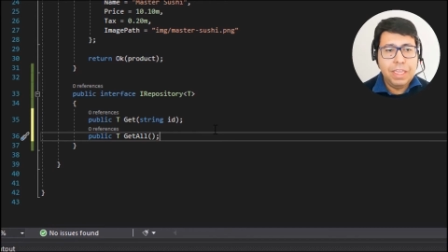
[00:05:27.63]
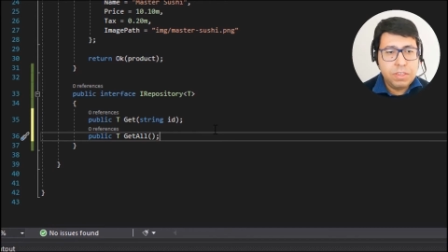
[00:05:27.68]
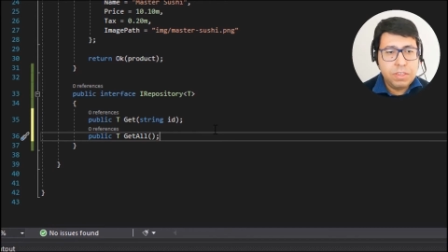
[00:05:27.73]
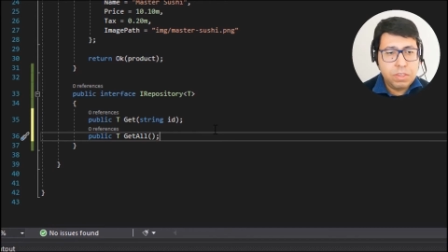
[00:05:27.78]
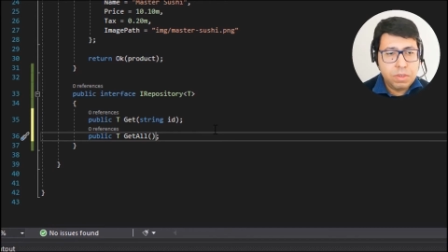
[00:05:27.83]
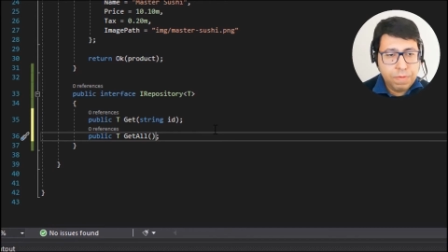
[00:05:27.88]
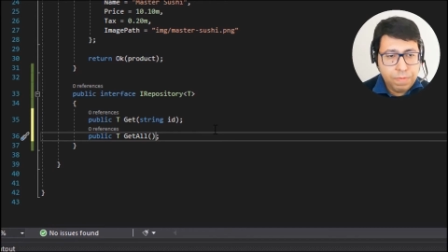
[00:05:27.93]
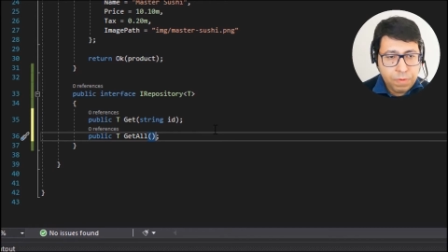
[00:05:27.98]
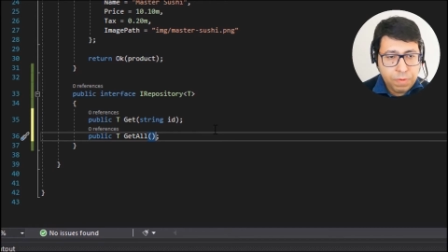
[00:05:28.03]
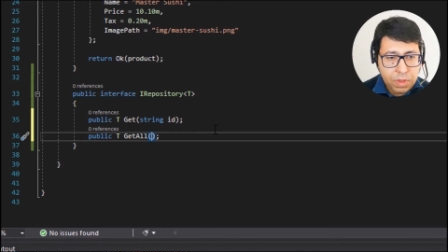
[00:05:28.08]

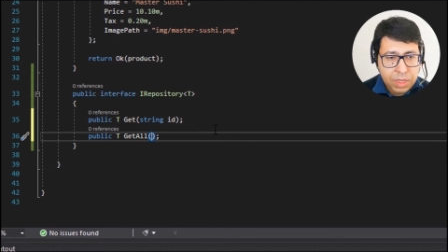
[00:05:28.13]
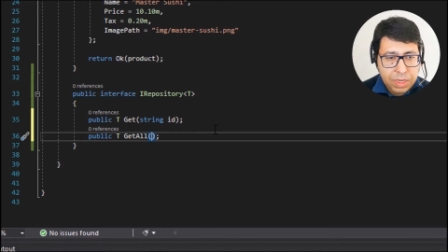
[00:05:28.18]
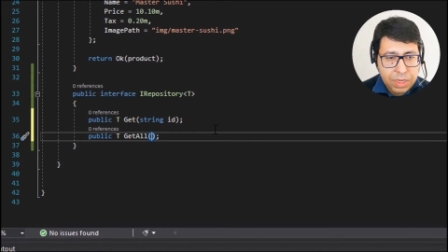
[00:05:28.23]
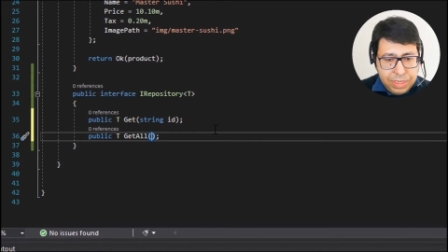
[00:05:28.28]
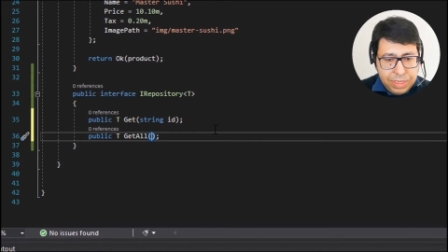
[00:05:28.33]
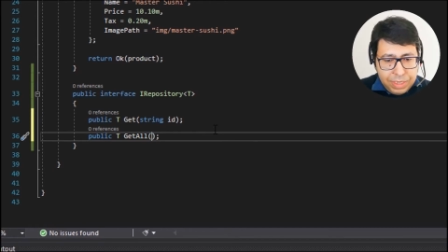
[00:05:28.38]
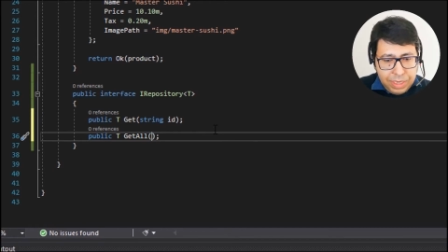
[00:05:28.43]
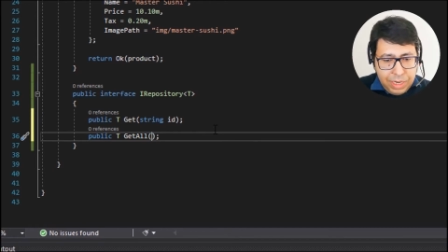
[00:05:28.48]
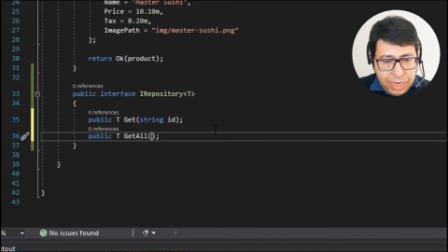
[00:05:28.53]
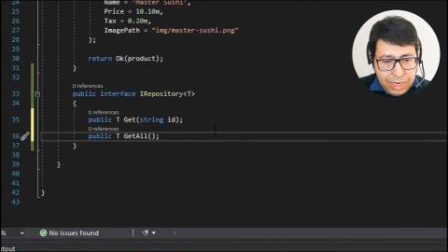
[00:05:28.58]
So for
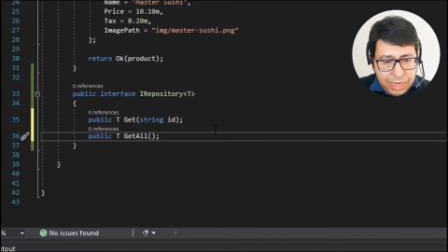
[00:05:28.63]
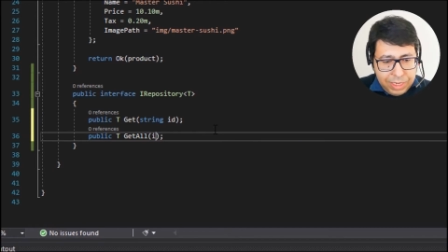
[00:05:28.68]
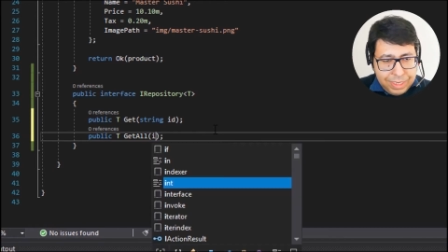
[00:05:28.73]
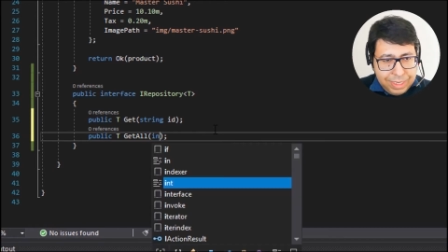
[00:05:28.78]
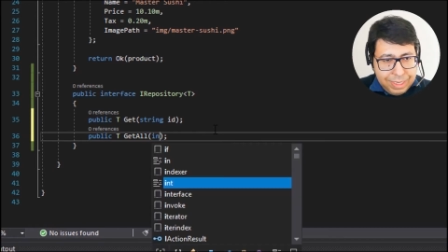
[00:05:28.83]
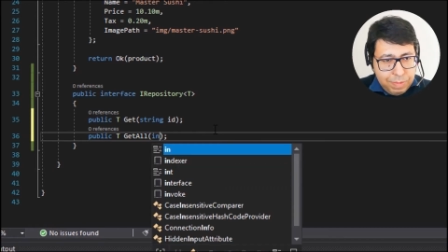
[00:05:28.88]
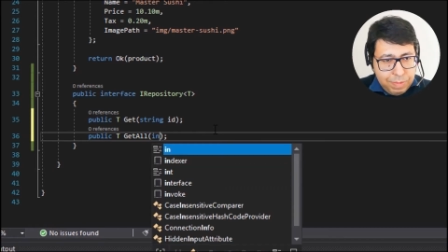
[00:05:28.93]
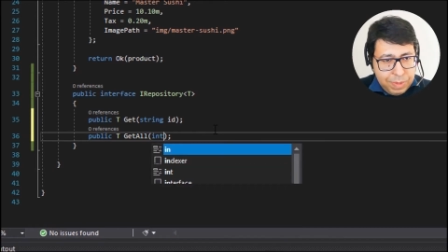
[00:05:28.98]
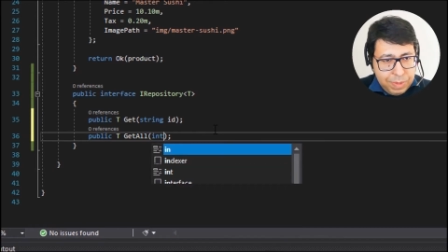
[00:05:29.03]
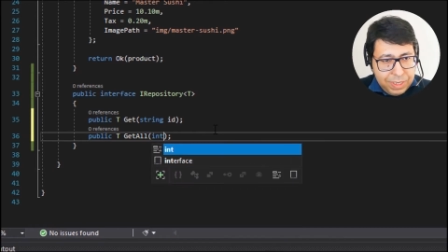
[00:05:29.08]
this,
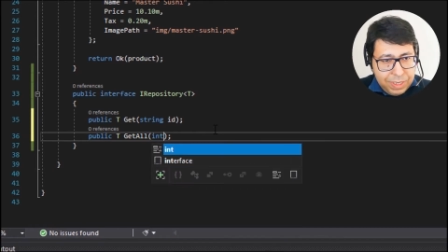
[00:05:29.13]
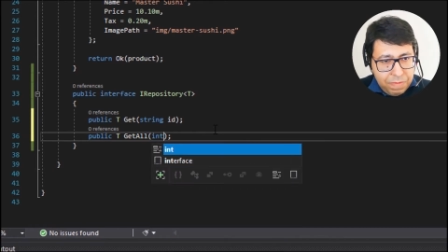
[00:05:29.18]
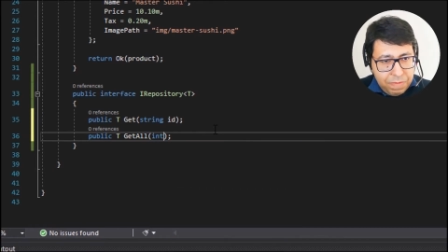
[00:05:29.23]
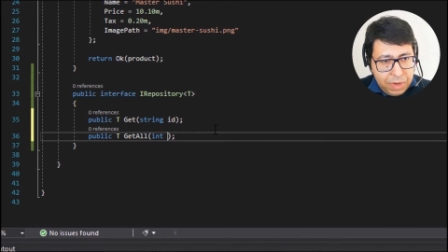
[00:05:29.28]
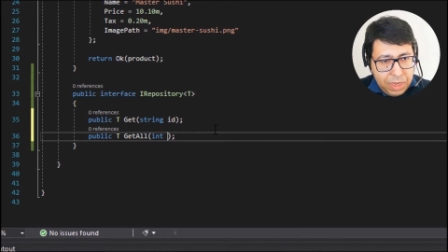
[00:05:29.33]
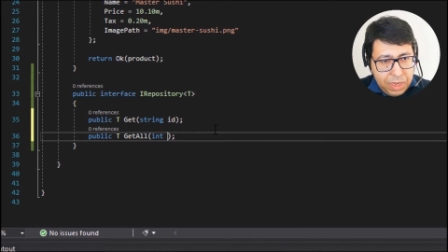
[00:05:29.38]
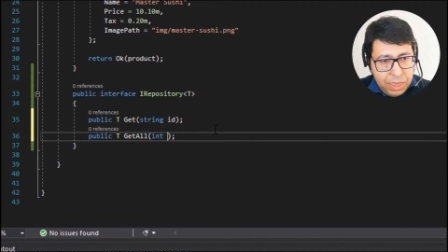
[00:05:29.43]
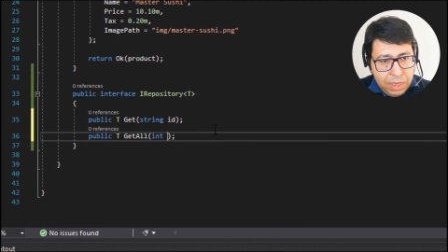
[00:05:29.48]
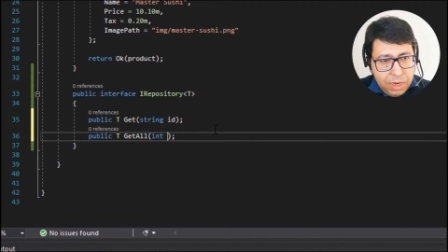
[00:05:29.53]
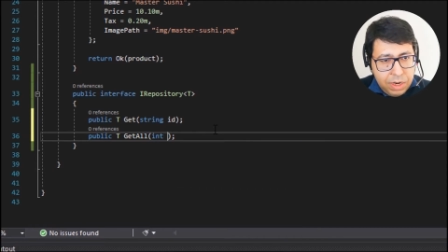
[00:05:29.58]
let's
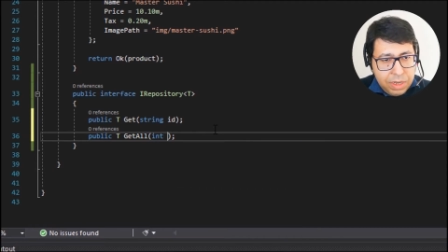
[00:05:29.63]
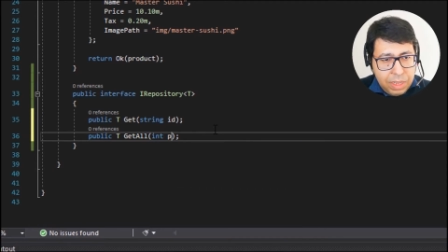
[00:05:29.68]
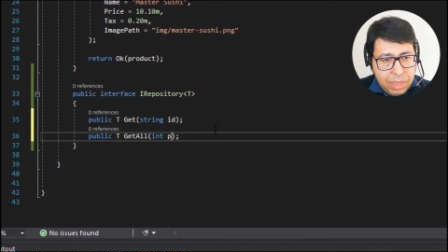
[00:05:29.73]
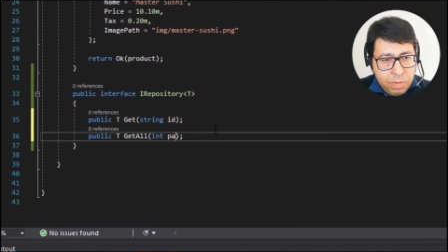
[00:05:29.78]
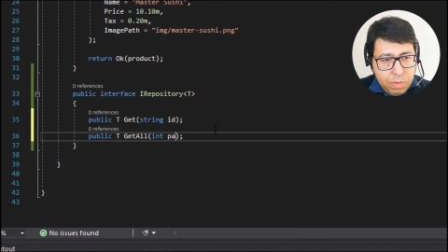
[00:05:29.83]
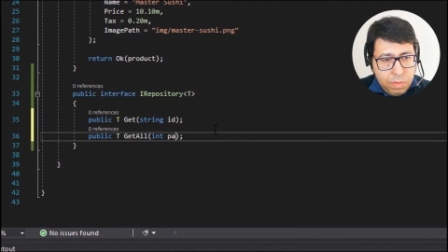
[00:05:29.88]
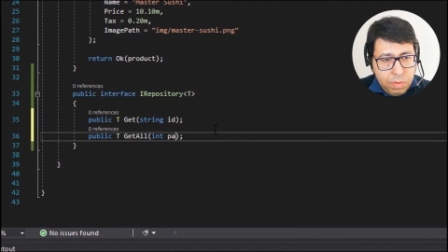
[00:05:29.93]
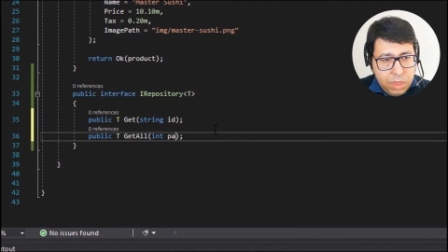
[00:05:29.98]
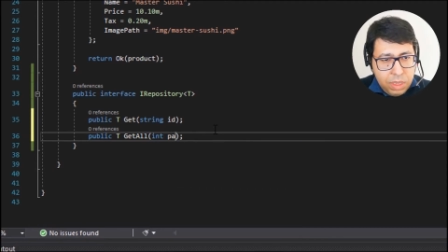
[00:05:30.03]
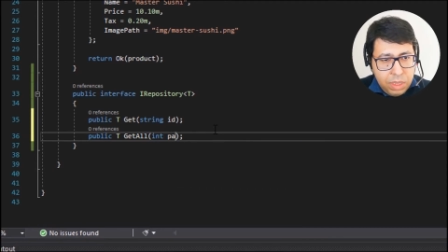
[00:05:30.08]
specify here
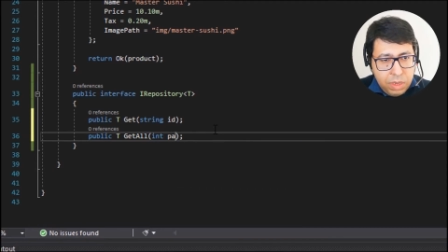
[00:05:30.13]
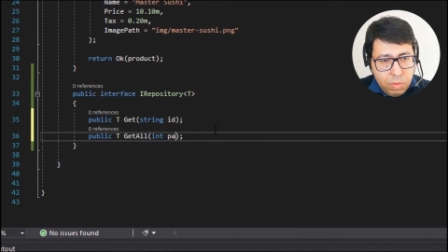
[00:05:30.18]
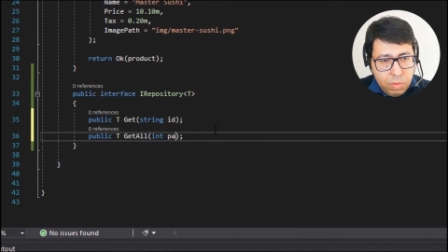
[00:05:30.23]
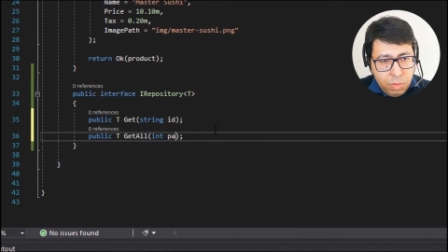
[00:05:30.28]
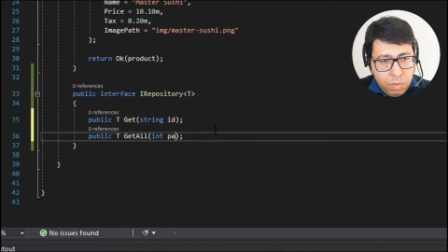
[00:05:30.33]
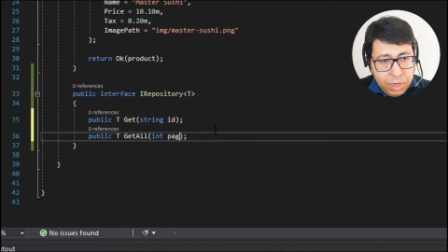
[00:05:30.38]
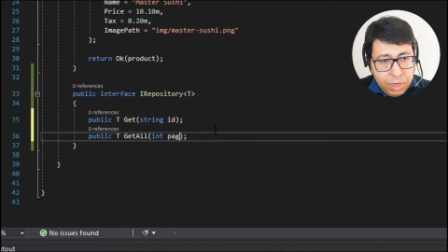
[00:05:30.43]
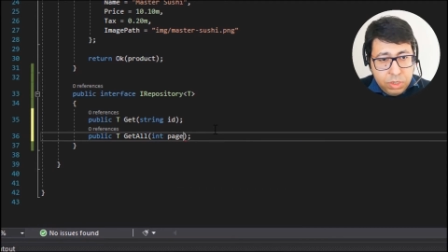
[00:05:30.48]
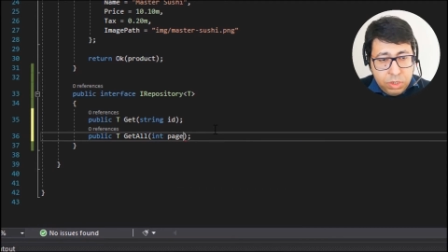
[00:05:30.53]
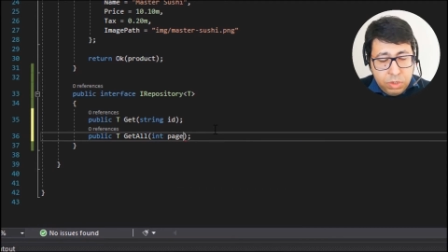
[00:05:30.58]
that we
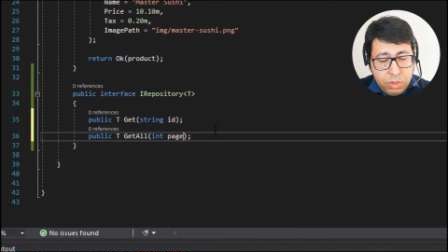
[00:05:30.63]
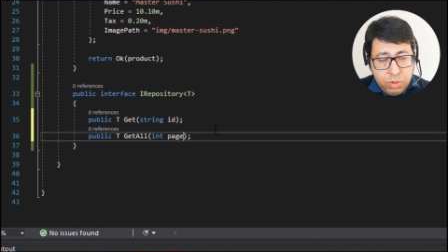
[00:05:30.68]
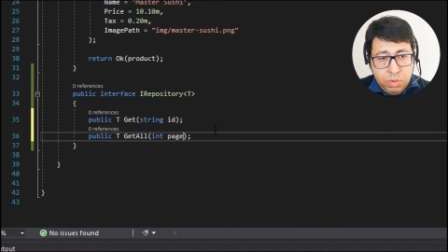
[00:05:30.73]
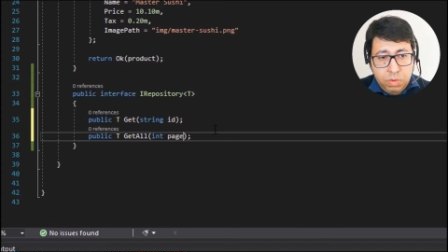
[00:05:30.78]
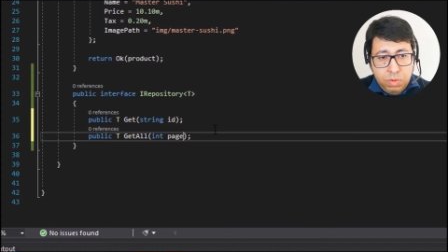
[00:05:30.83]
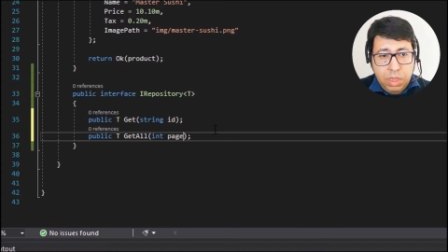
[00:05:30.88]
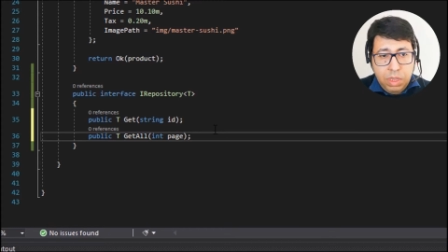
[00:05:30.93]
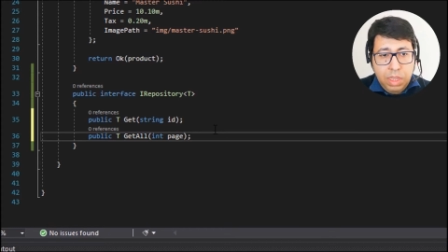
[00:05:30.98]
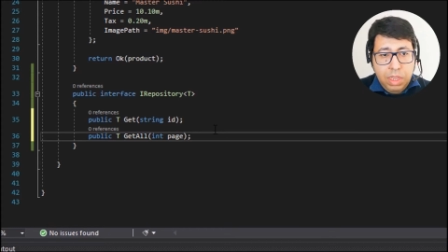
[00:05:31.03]
want to